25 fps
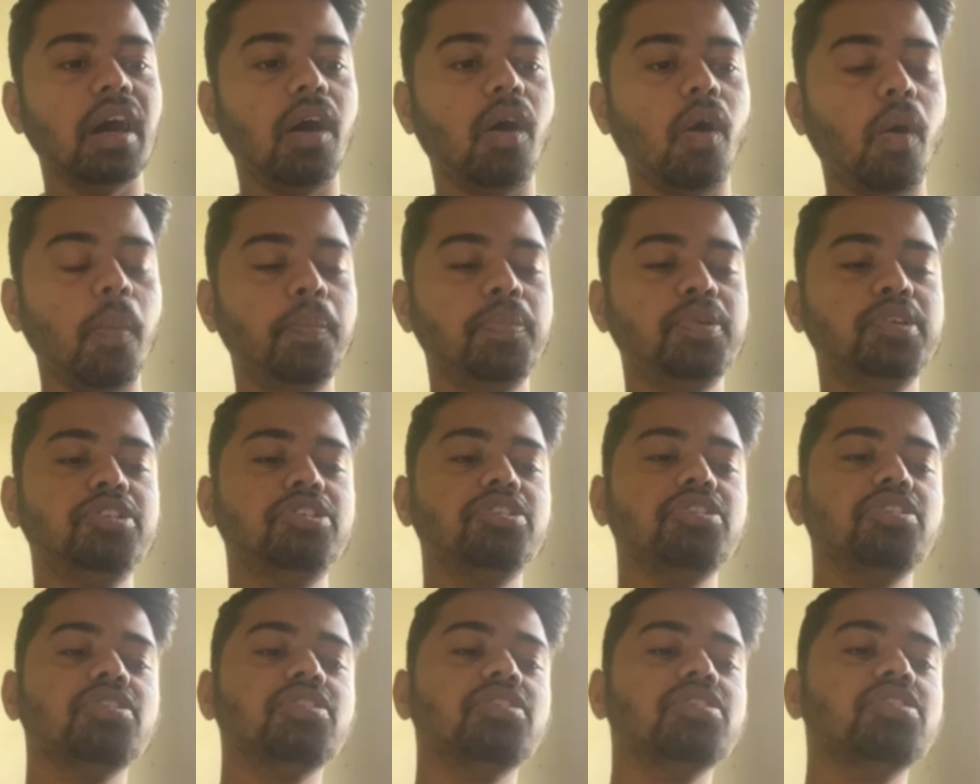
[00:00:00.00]

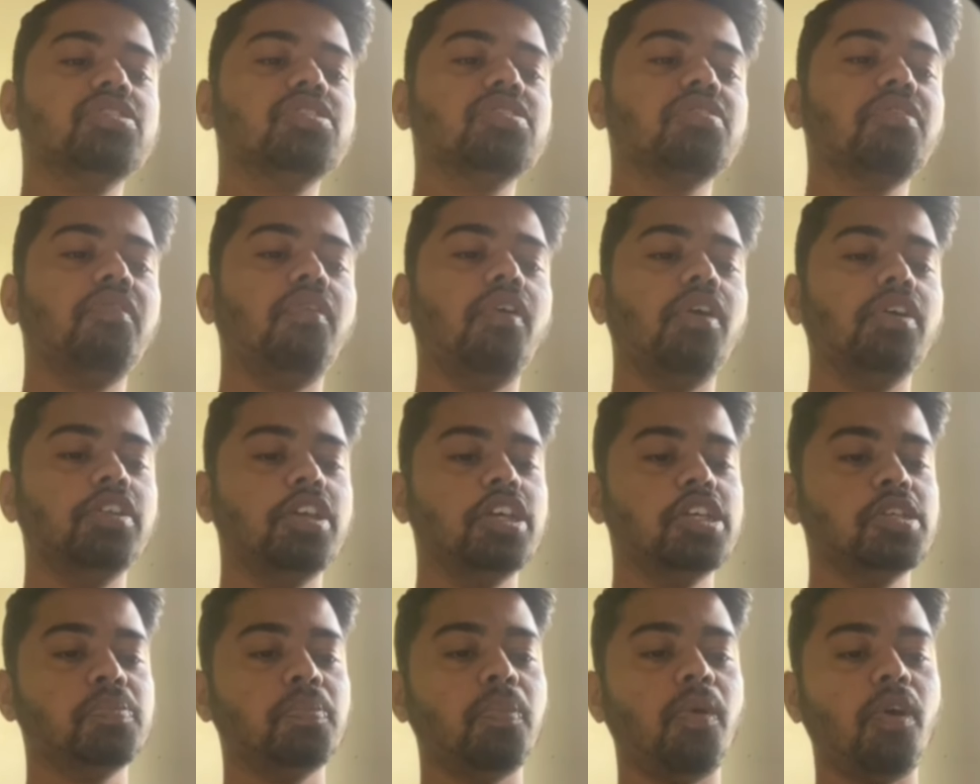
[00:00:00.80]
options for
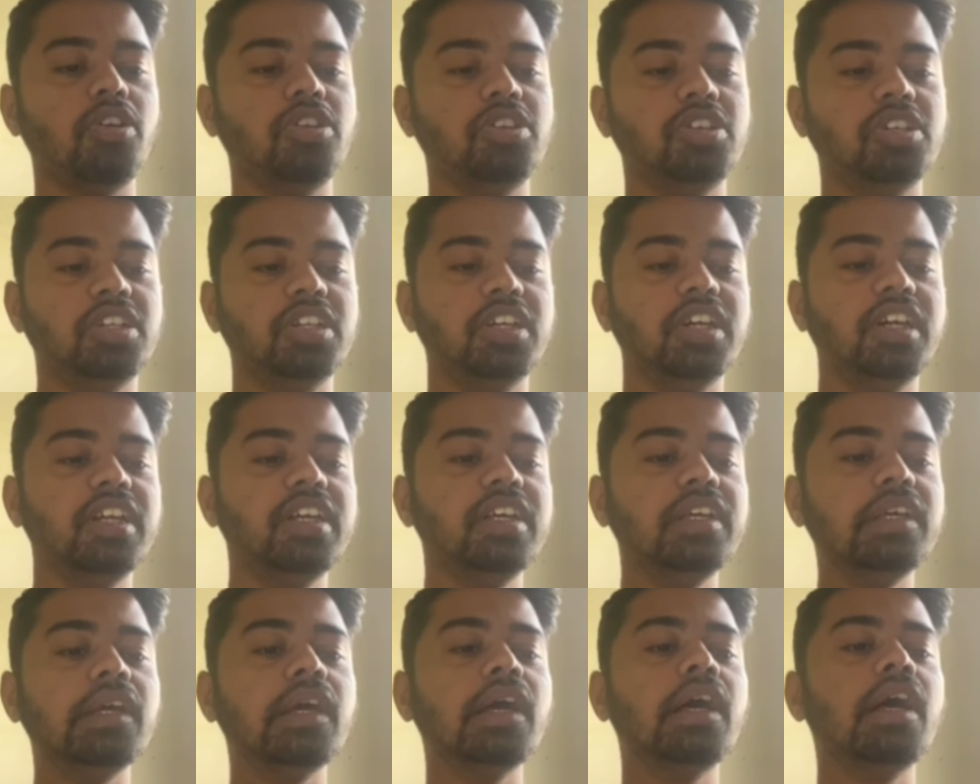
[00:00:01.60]
the spot
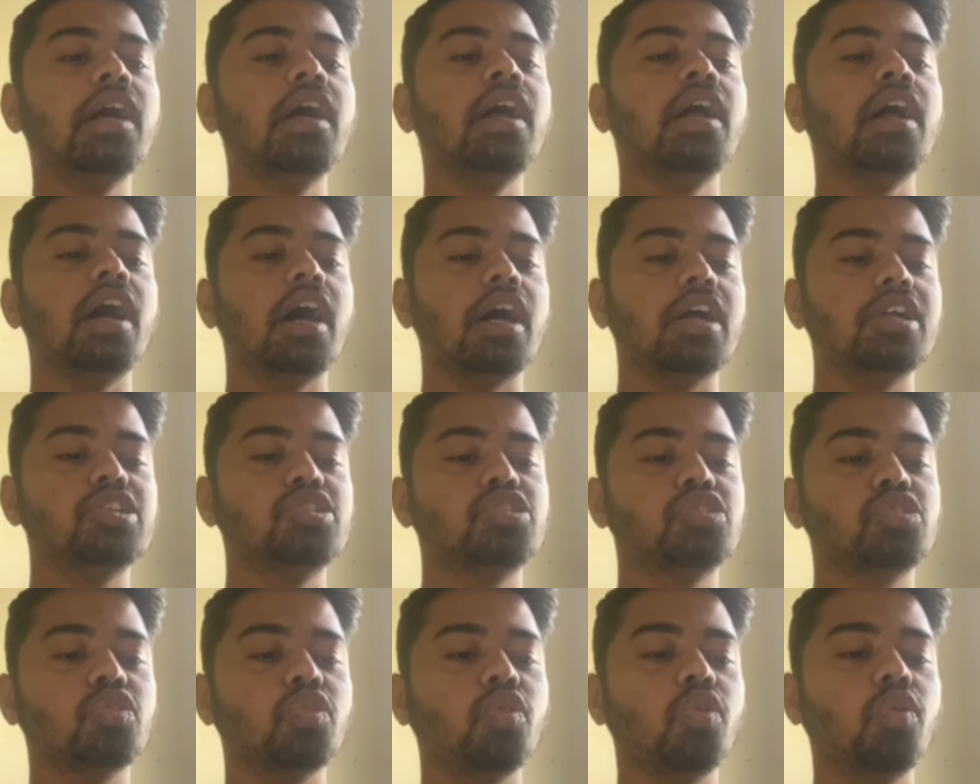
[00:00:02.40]
trading
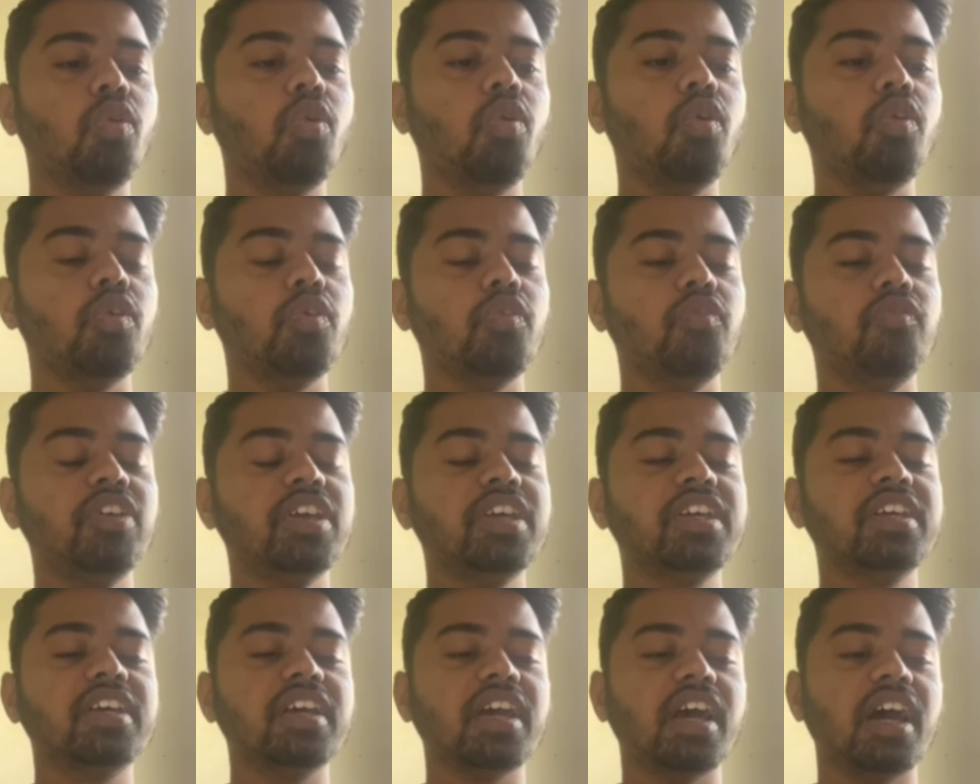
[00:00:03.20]
also we
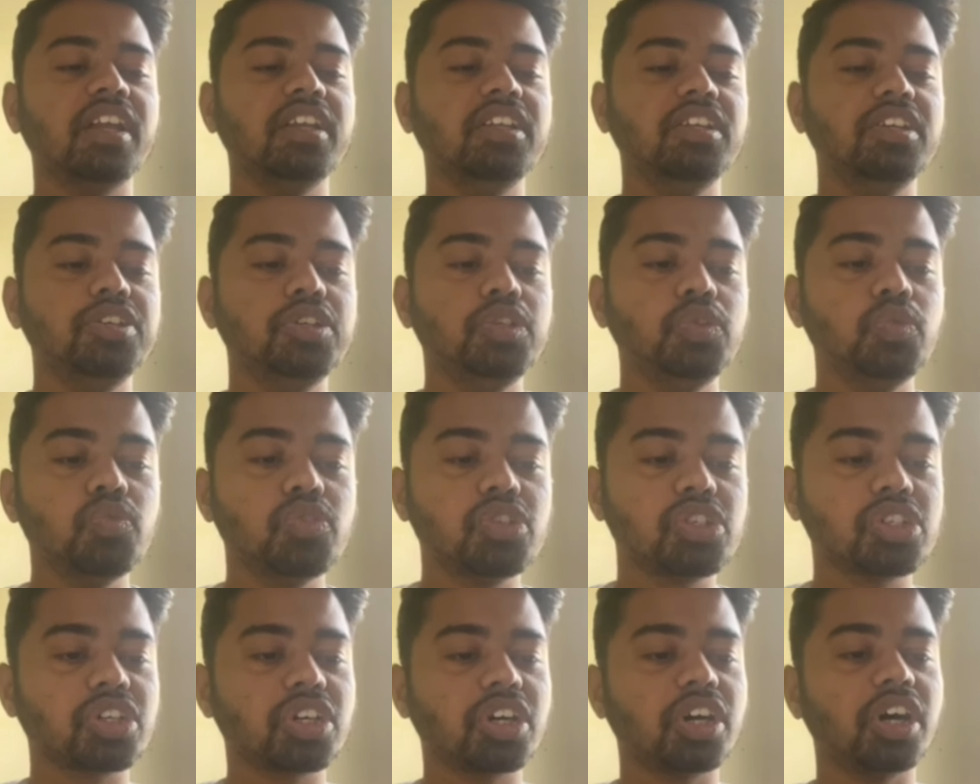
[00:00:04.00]
can
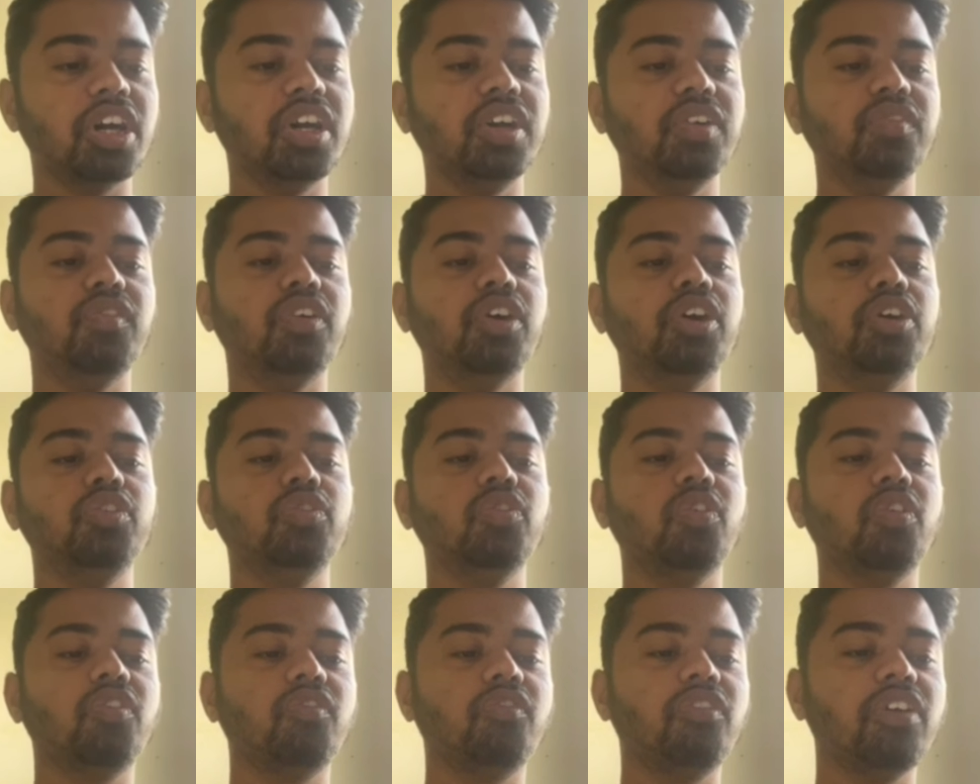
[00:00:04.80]
use convert
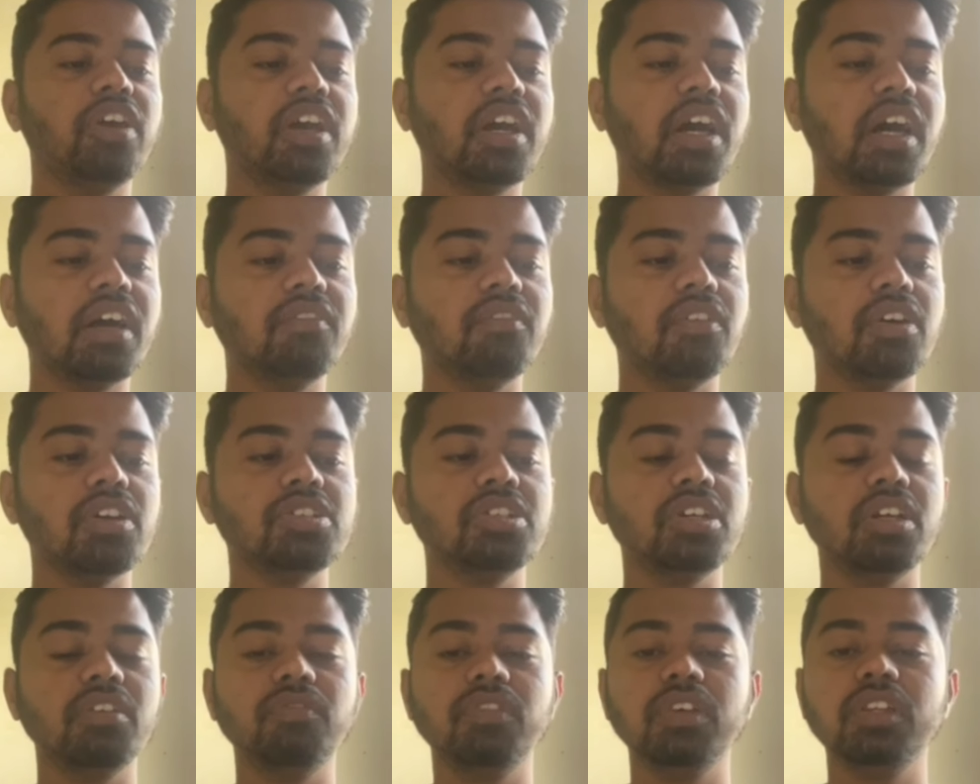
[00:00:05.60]
to quick
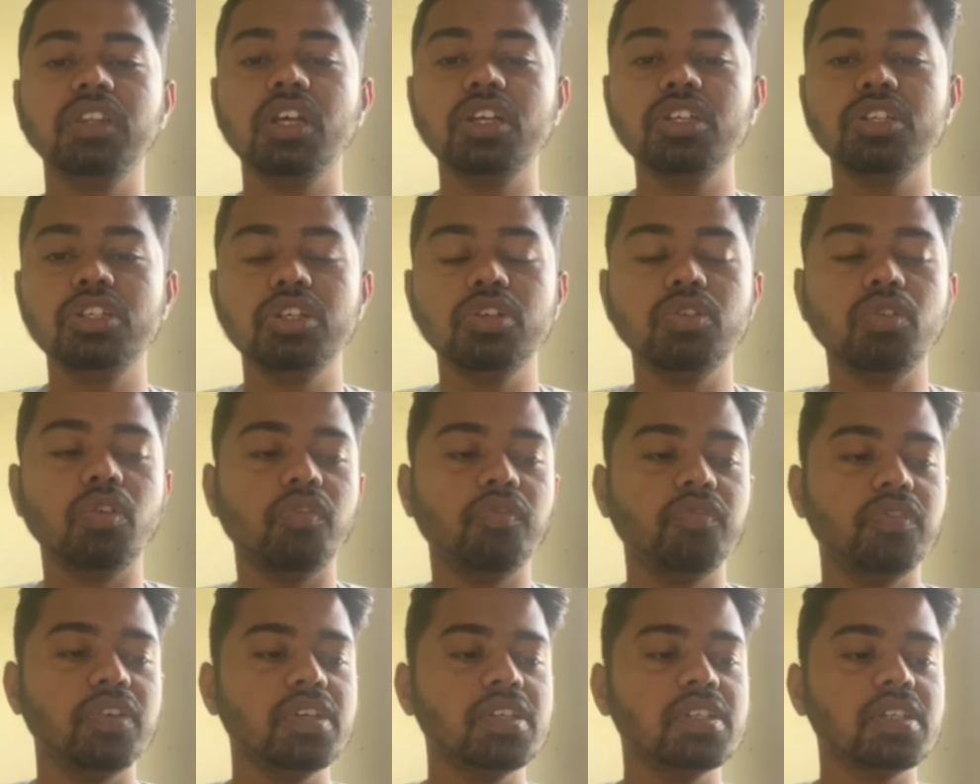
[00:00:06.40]
conversion with the zero
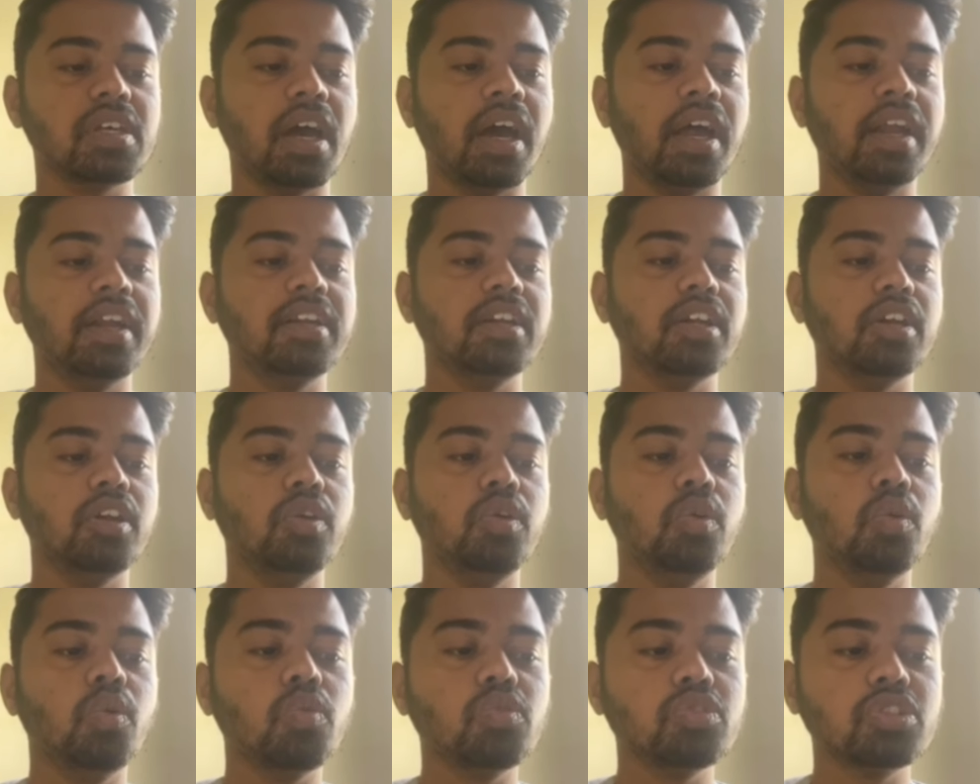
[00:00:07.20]
fees and
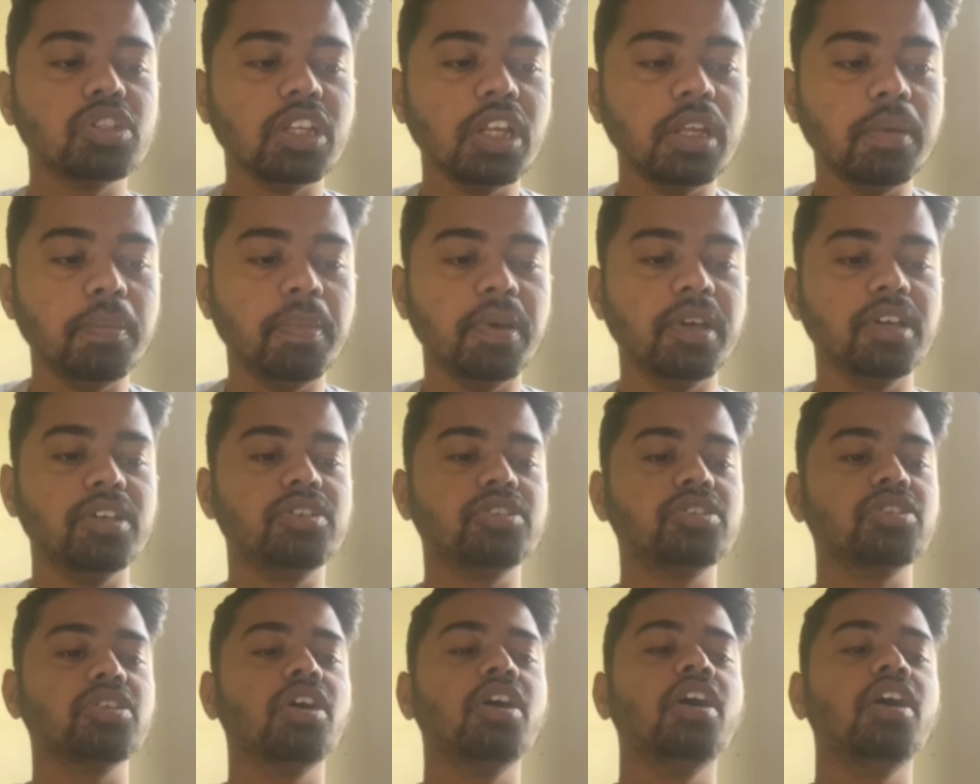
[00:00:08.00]
no slippage